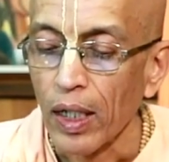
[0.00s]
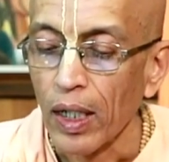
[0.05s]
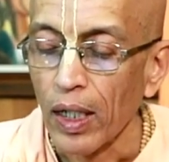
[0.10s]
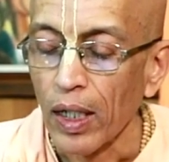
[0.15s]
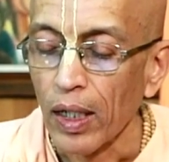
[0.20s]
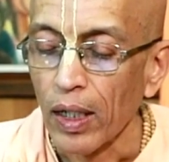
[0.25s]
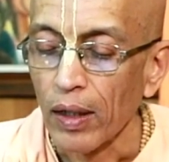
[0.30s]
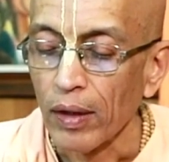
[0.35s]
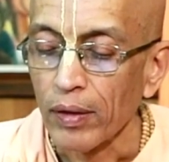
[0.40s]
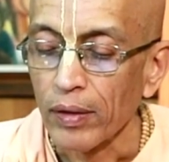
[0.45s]

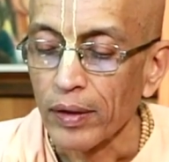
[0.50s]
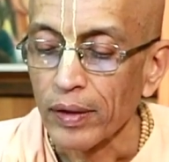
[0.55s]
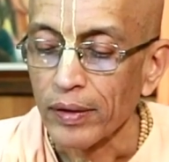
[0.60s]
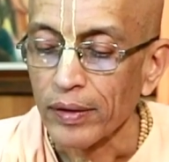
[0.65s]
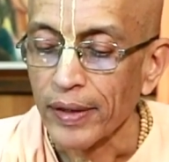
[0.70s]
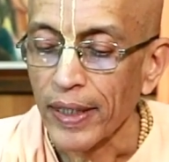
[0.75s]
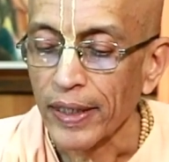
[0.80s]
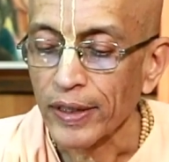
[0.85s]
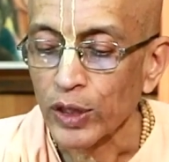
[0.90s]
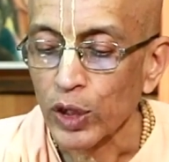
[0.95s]
Uh,
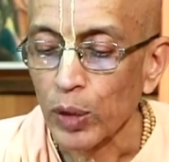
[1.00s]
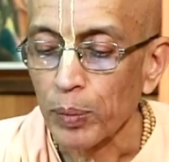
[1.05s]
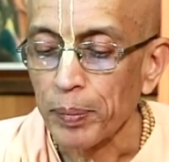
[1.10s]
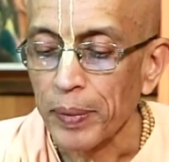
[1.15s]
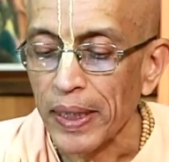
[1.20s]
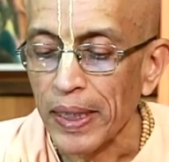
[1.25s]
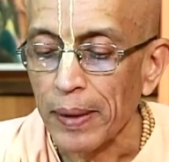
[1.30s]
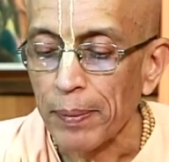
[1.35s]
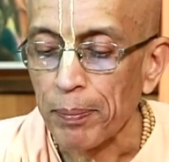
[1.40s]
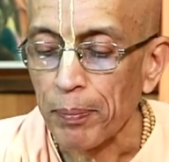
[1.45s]
There should
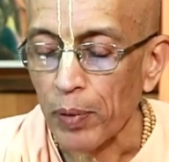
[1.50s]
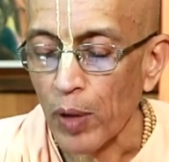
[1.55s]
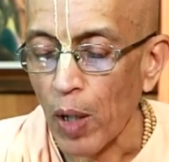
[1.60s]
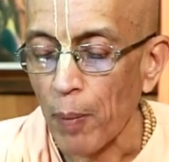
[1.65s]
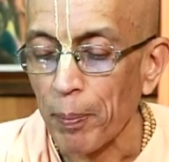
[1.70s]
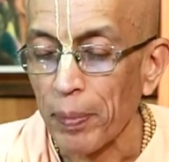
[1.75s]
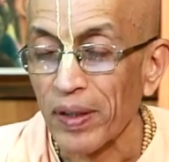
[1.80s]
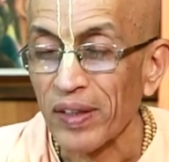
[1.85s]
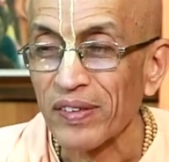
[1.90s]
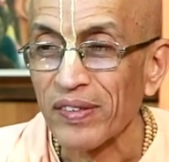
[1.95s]
be
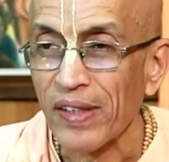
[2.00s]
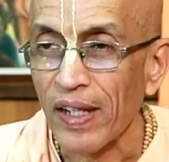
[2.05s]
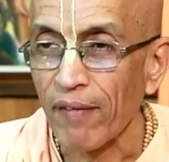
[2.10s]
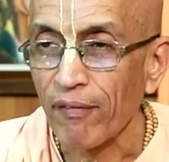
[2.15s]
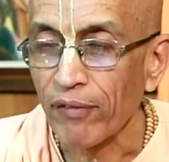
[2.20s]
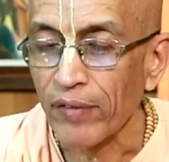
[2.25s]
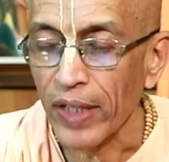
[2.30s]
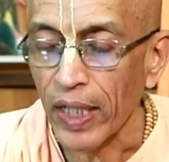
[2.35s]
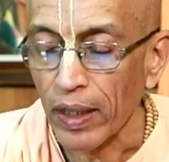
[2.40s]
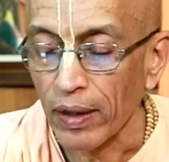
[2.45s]
proper
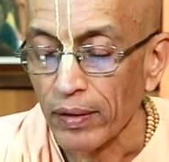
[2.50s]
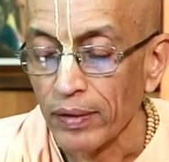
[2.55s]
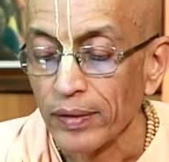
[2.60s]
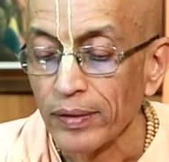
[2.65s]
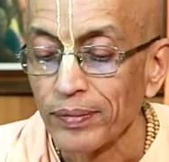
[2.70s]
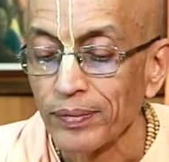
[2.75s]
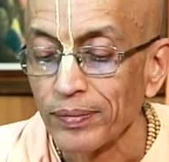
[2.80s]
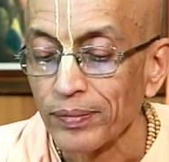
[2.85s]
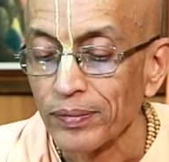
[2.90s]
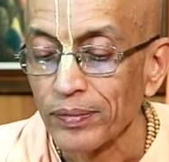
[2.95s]
dravya,
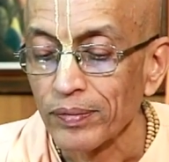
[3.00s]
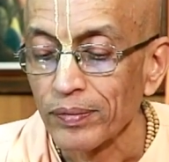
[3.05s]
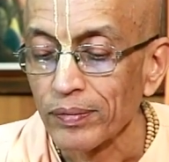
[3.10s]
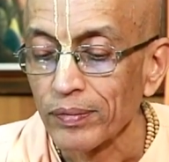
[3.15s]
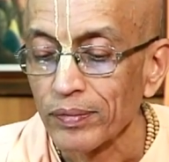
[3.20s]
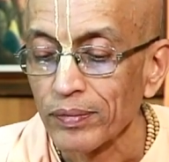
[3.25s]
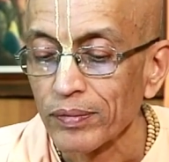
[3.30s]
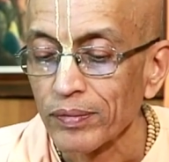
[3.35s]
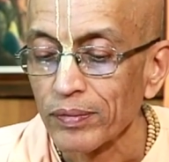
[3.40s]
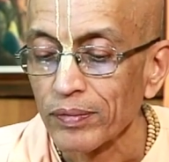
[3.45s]

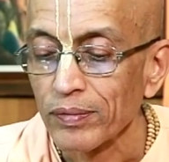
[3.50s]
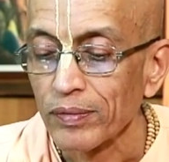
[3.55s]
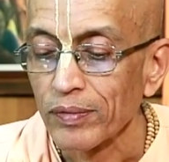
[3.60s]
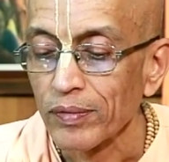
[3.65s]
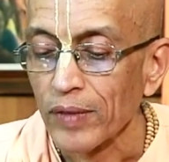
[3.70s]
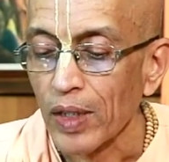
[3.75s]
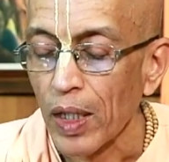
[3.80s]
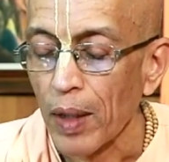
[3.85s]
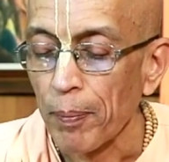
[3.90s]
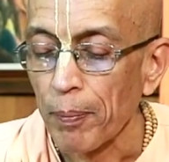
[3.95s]

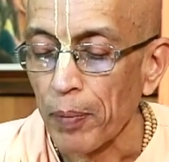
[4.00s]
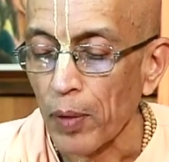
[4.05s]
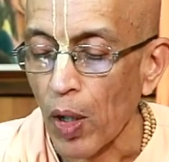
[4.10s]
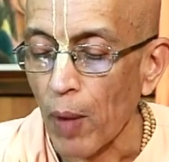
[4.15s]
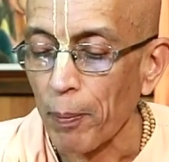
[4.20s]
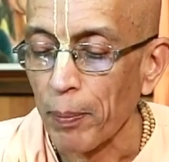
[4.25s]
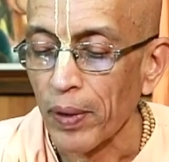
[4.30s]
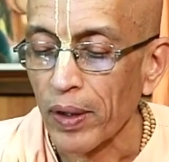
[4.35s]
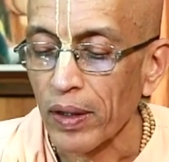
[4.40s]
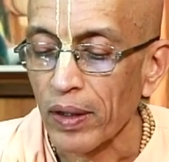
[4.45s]
uh,
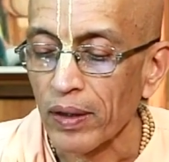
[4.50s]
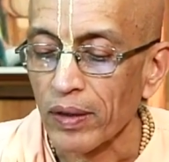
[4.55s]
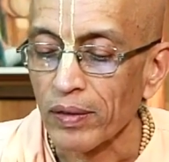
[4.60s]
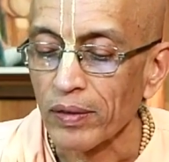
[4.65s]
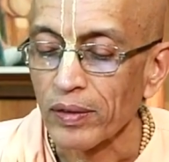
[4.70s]
proper